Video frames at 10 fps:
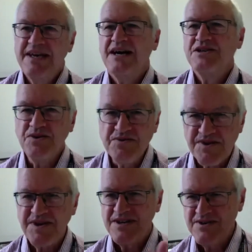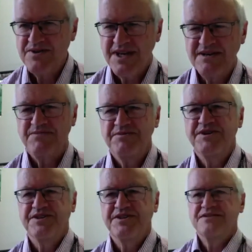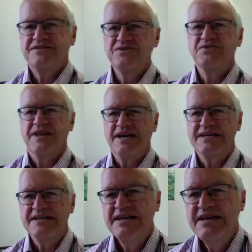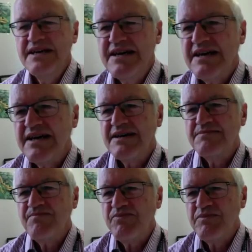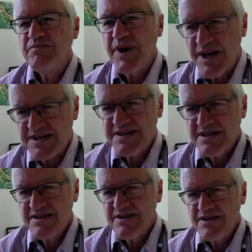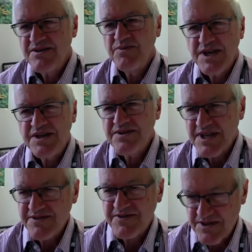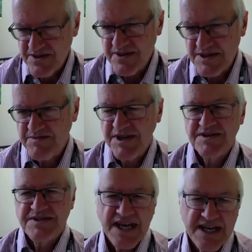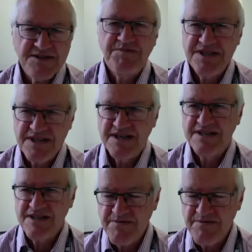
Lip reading: I don't think you would get permission to do that. But we don't have to do it because it has been done in the